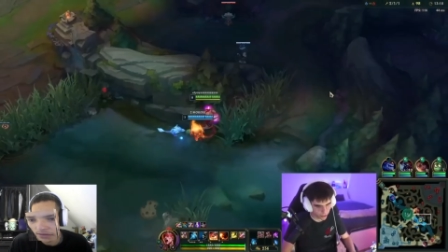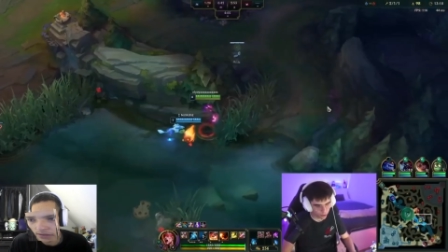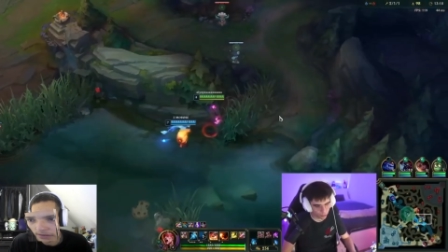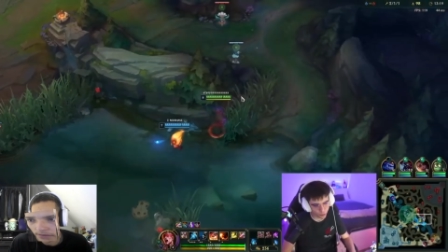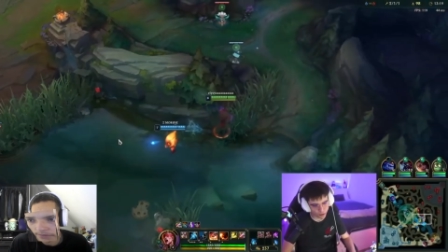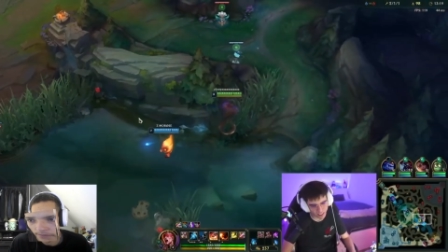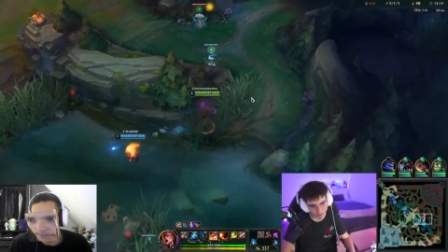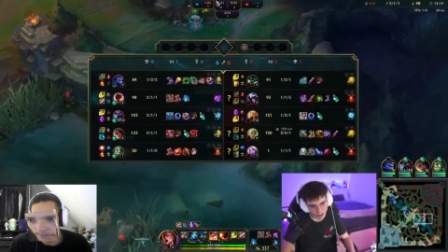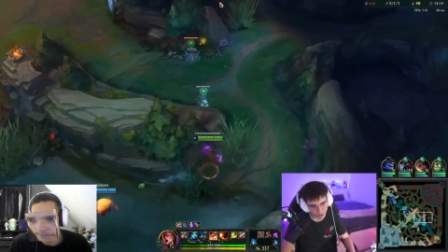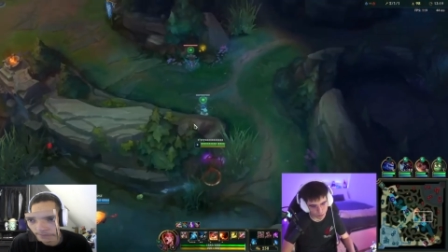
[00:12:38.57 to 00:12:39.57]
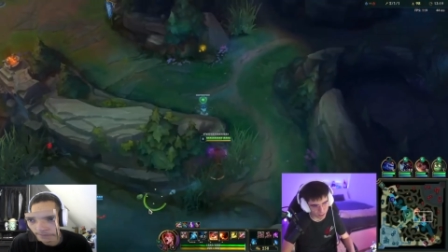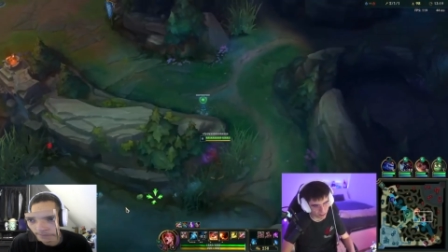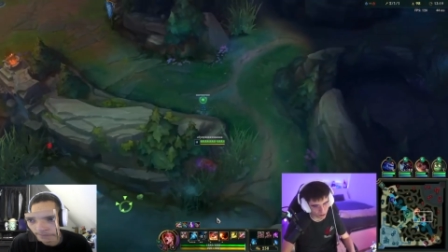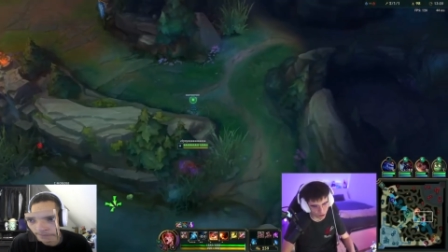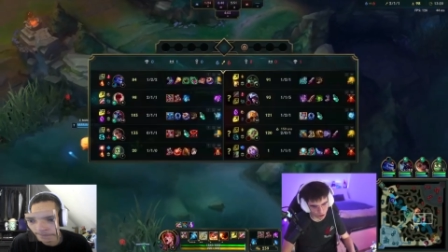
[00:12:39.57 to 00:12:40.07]

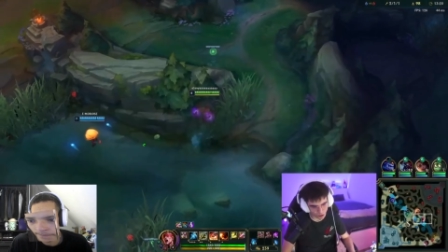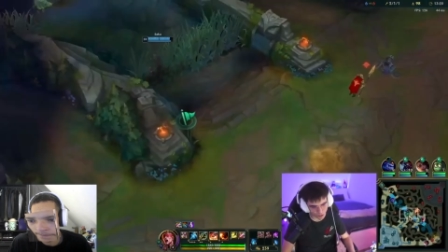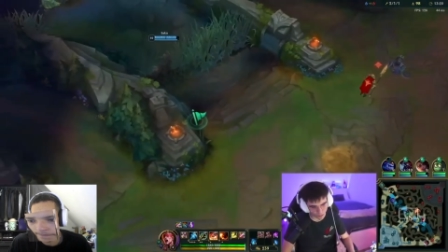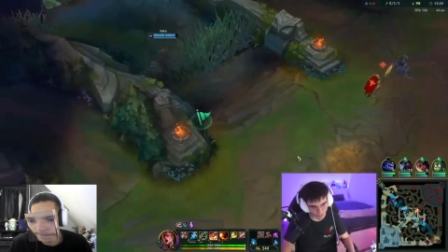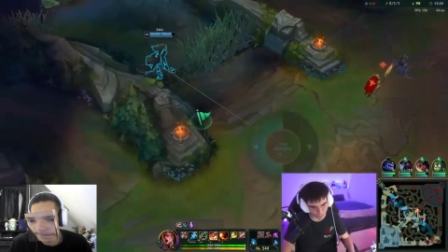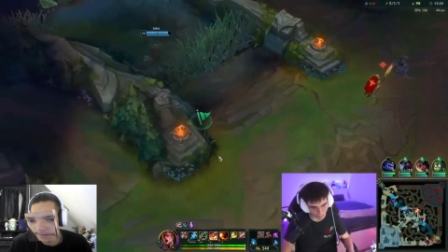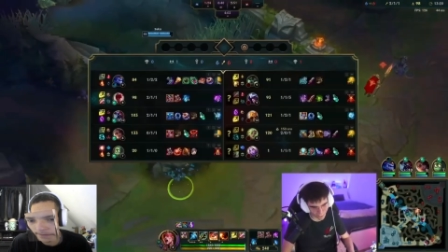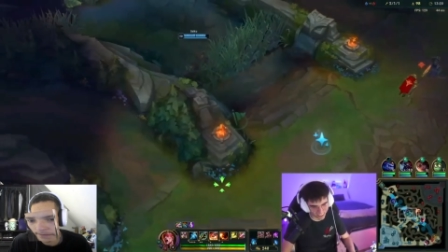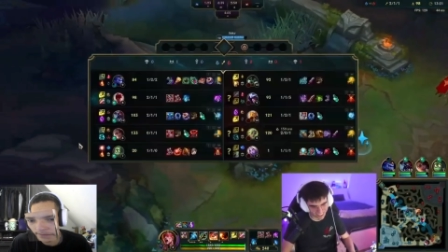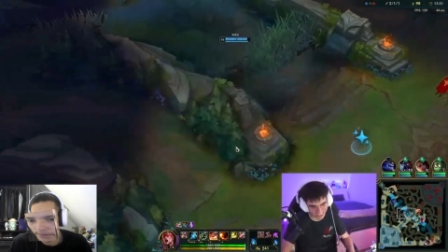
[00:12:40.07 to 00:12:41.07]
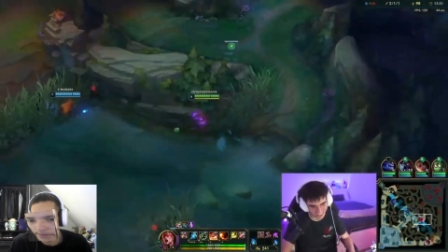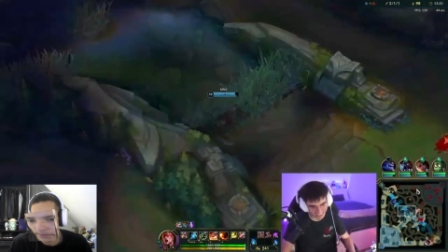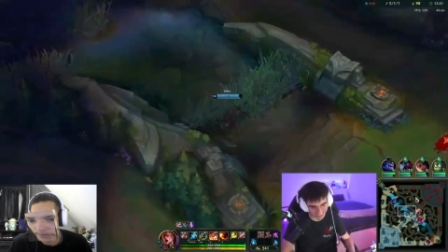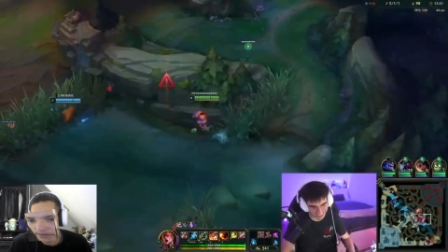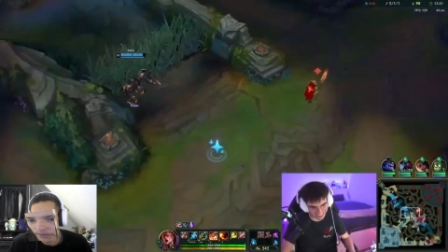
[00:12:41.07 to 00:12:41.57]
Um,
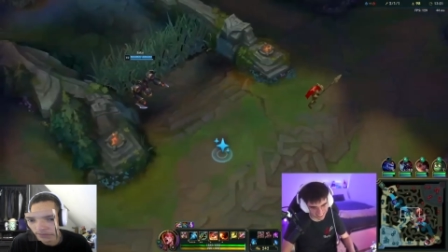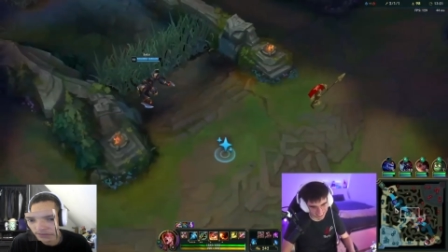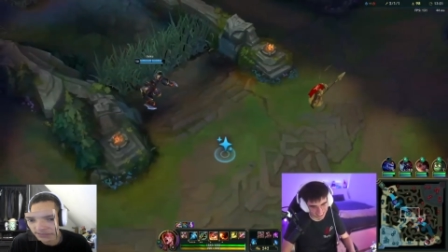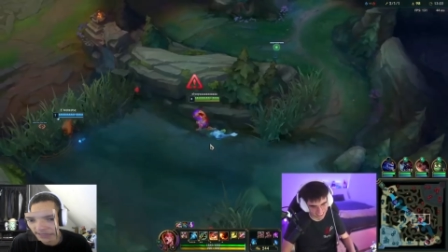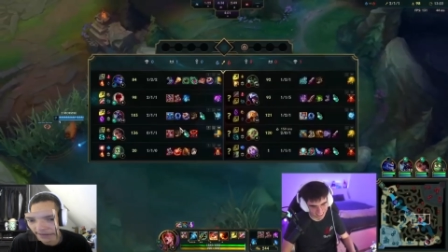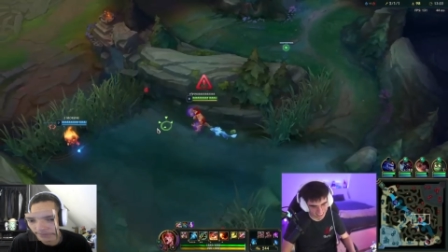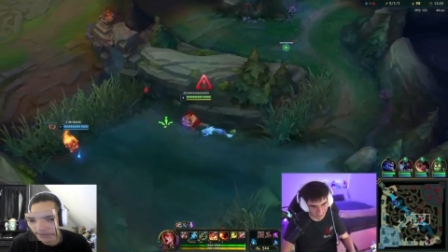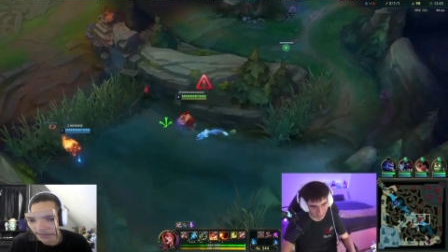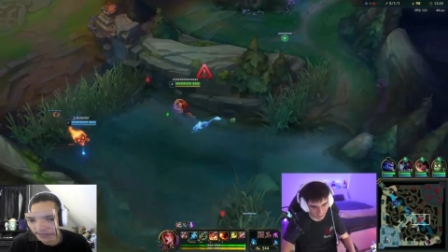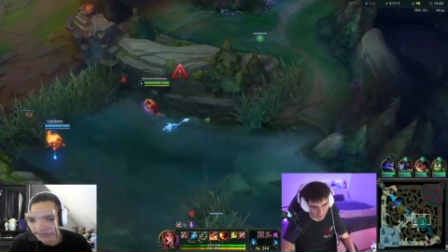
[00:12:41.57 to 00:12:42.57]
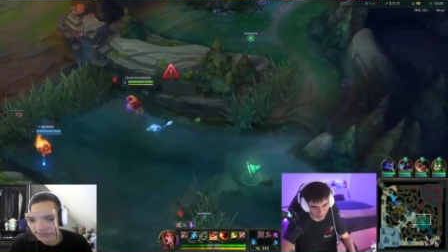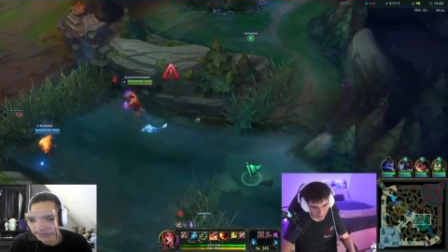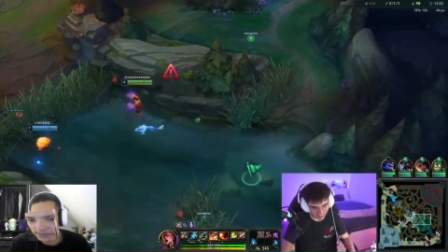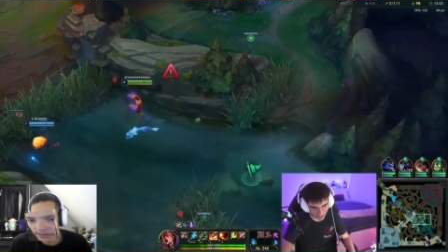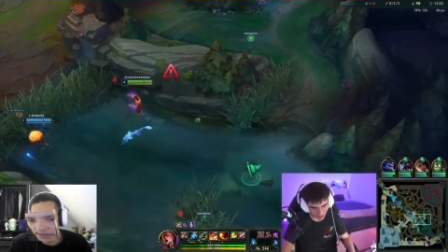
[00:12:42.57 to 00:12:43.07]
don't really know what his game plan
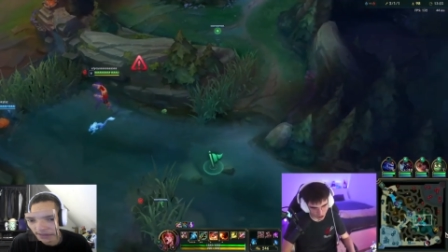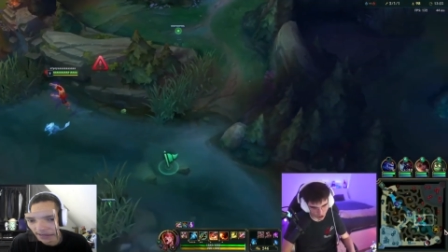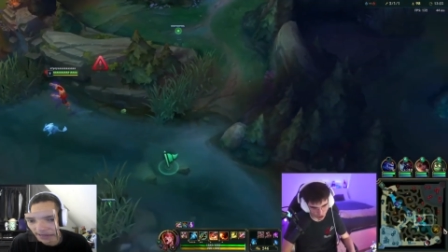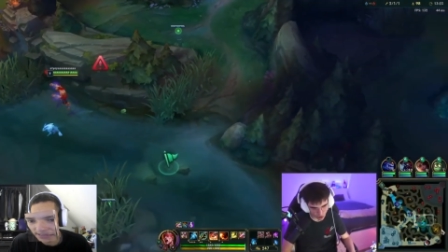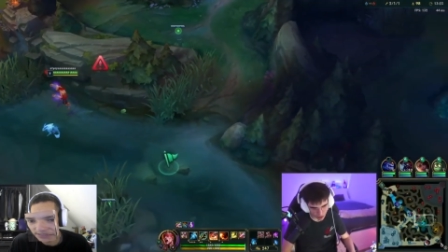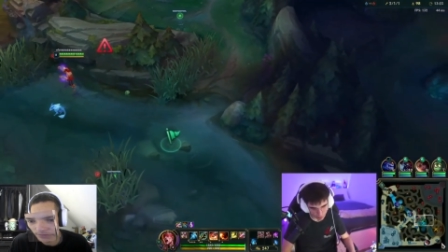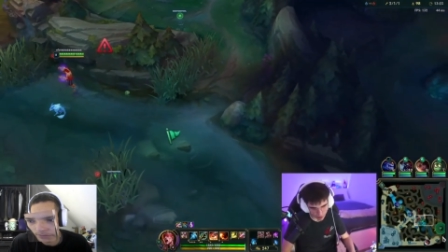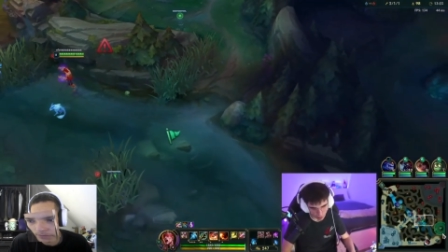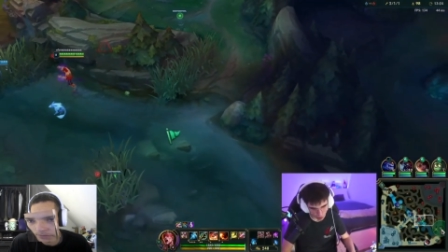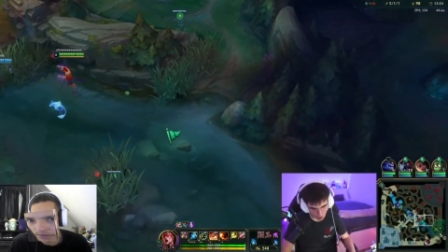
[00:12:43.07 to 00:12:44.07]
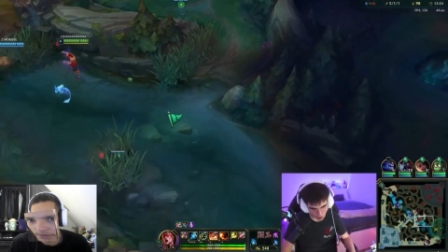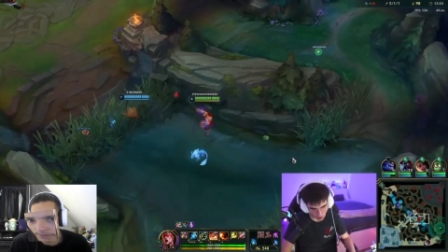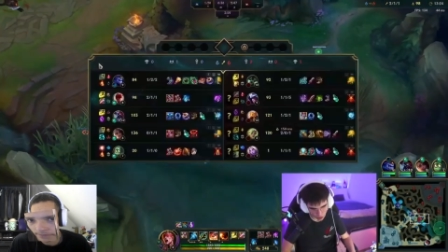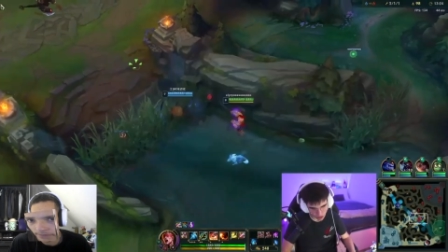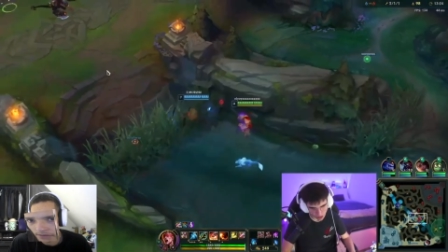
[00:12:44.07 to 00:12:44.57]
is. Has Amumu with
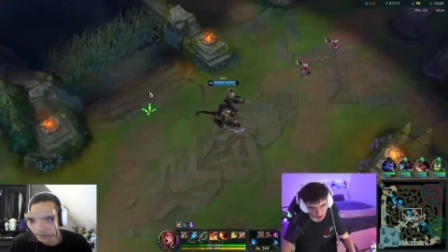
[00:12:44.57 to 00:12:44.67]
him.